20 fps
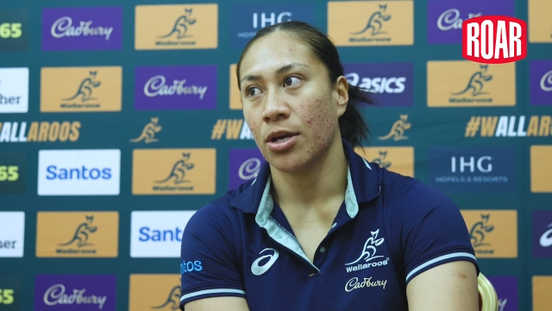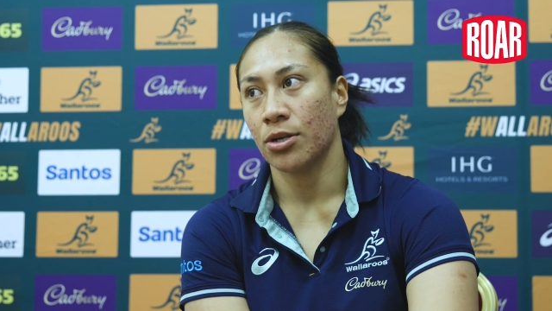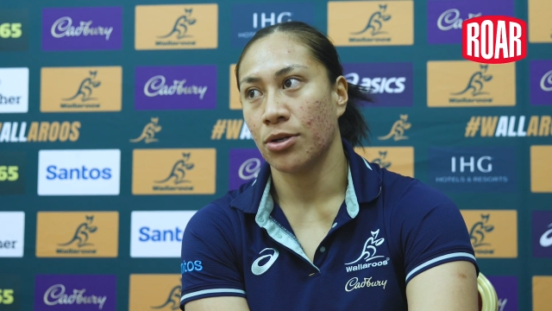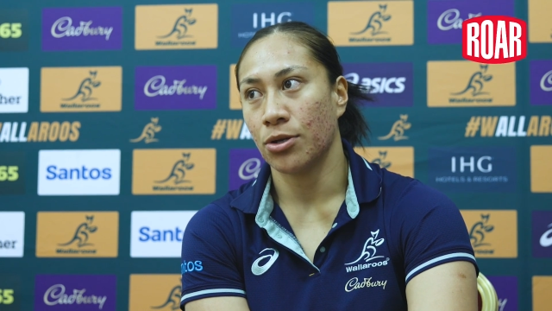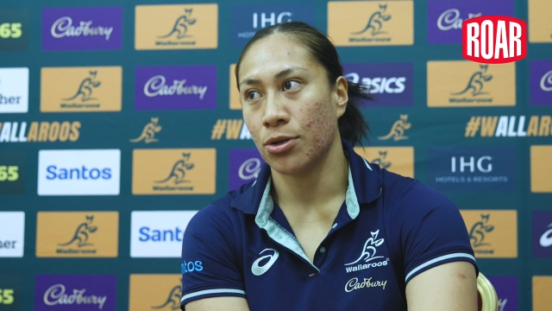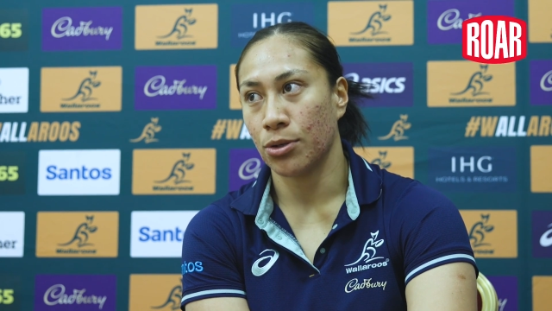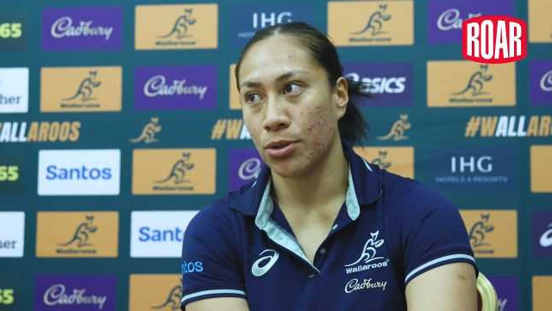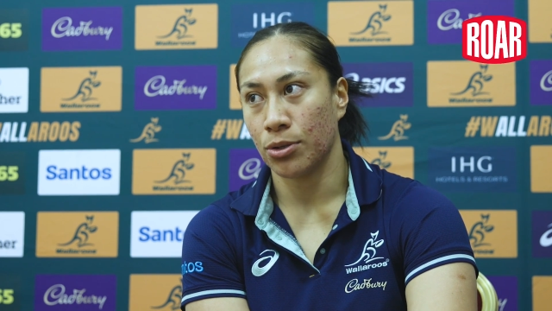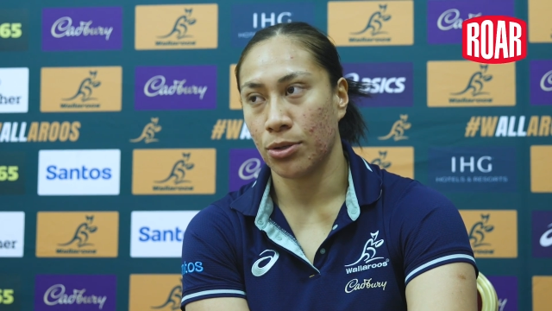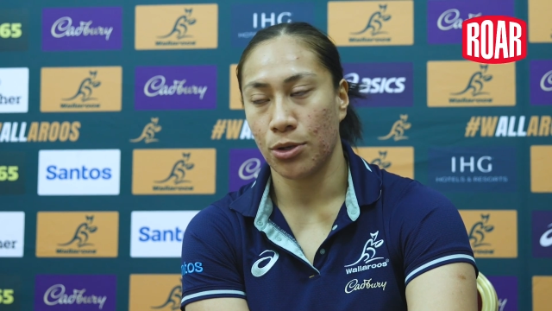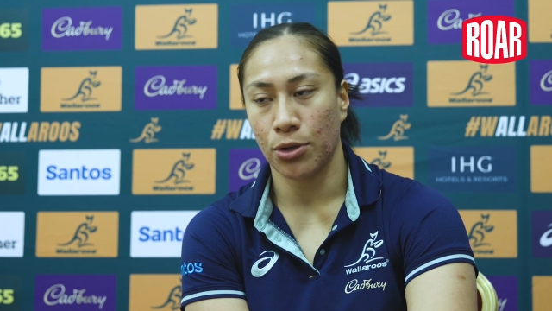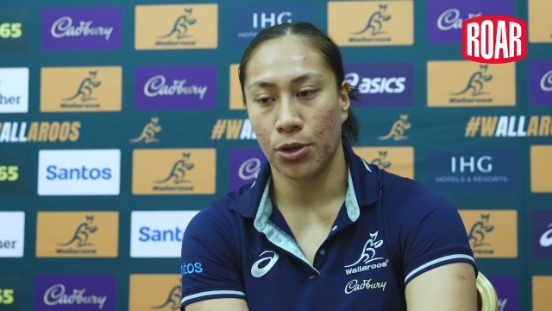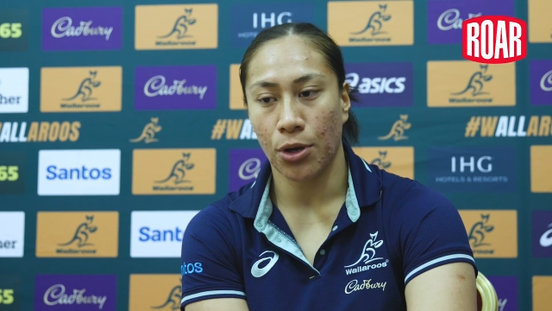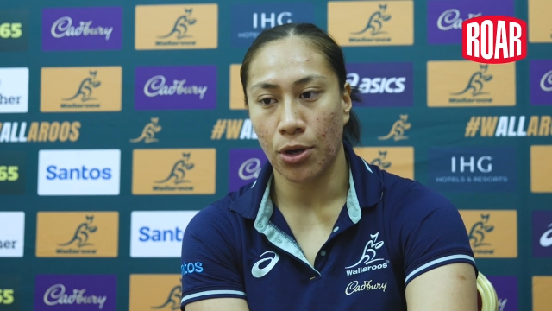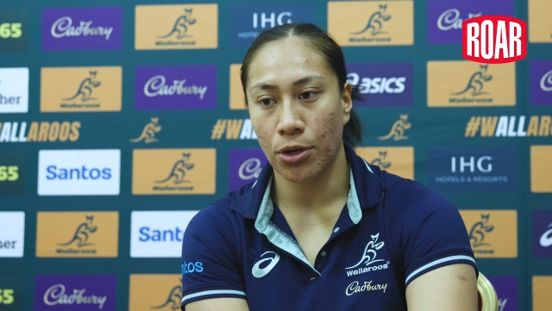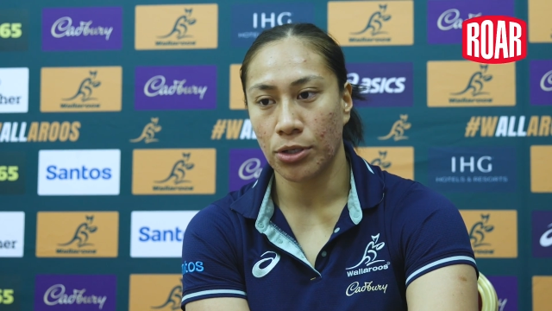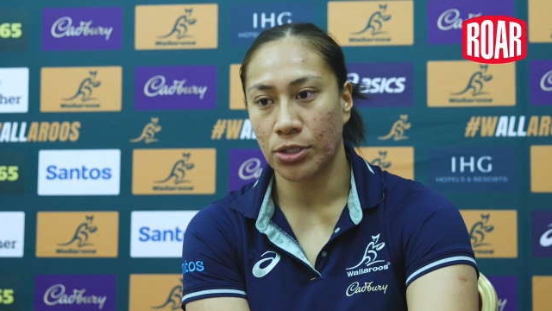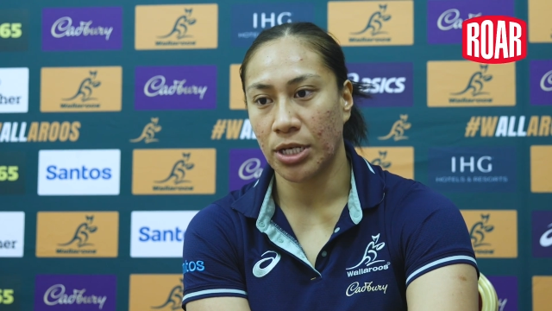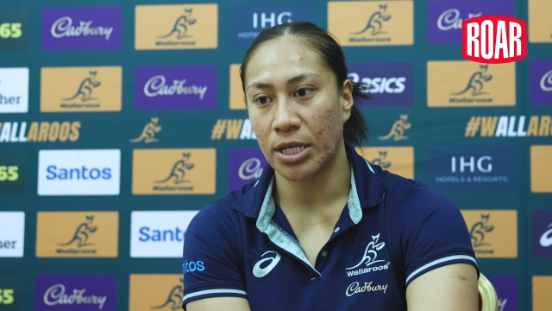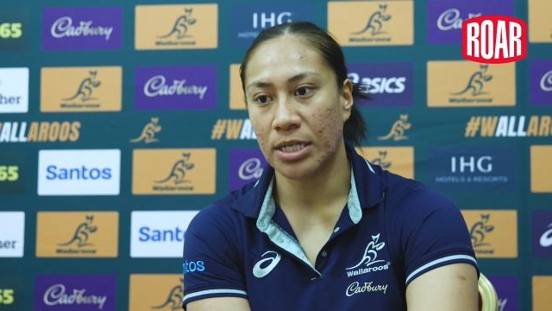new
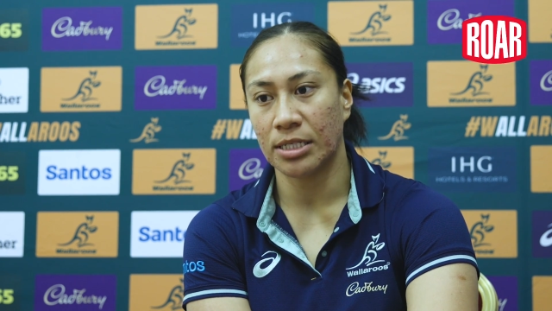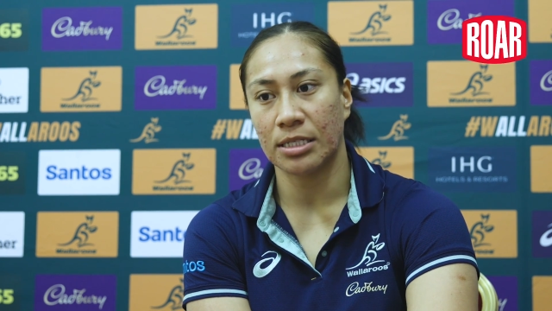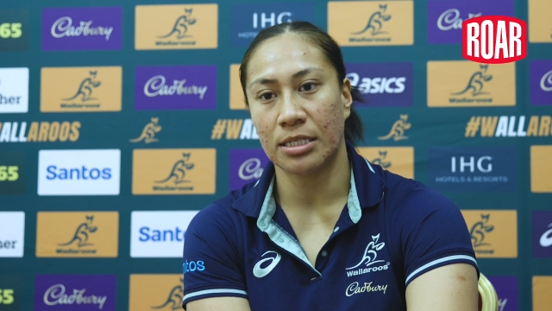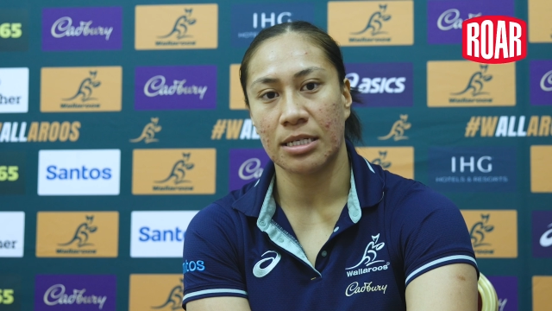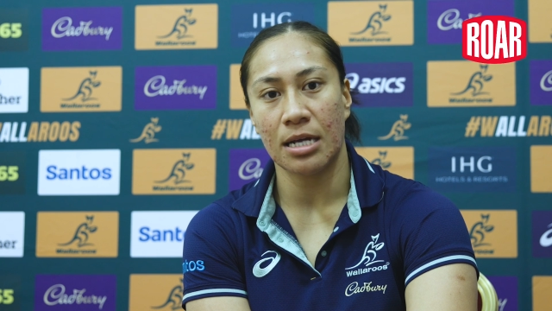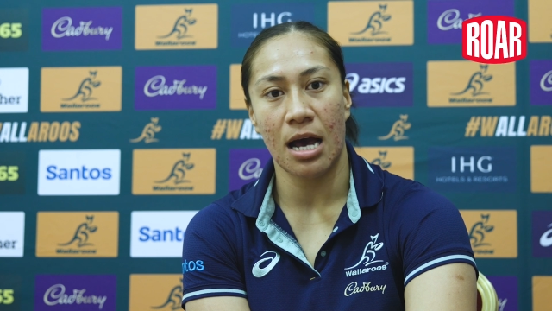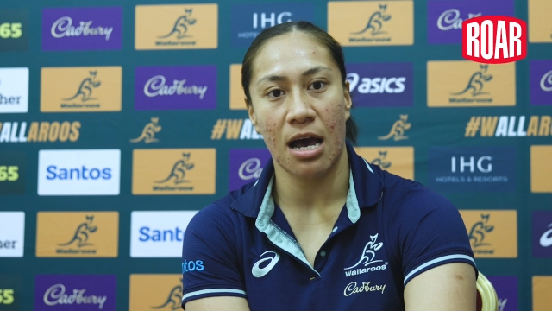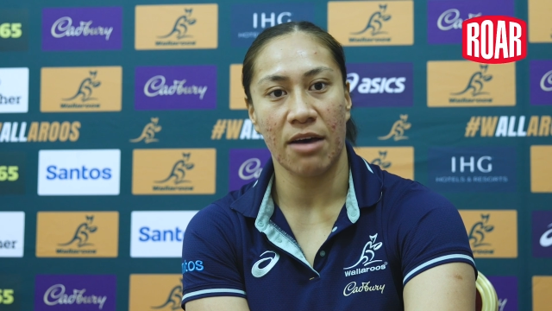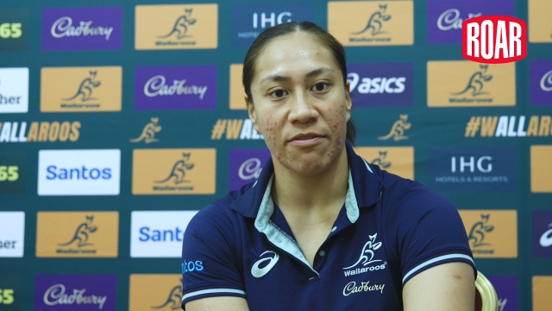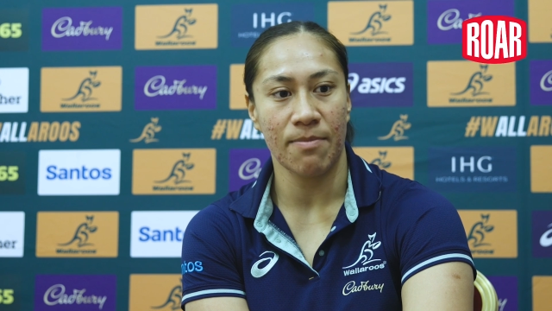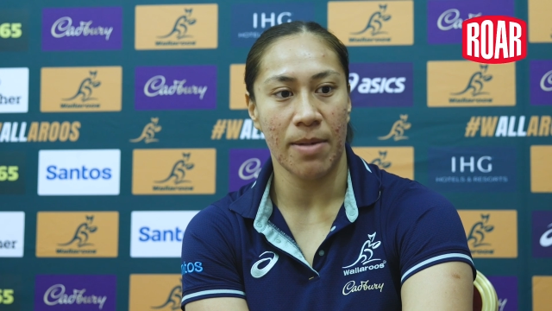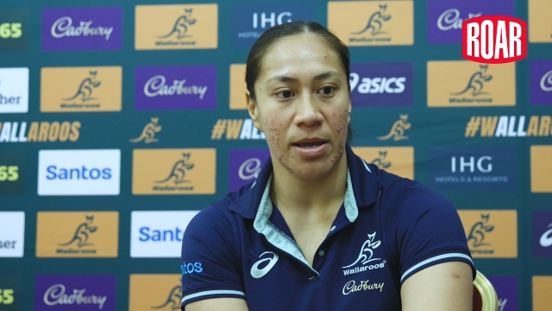coaching staff,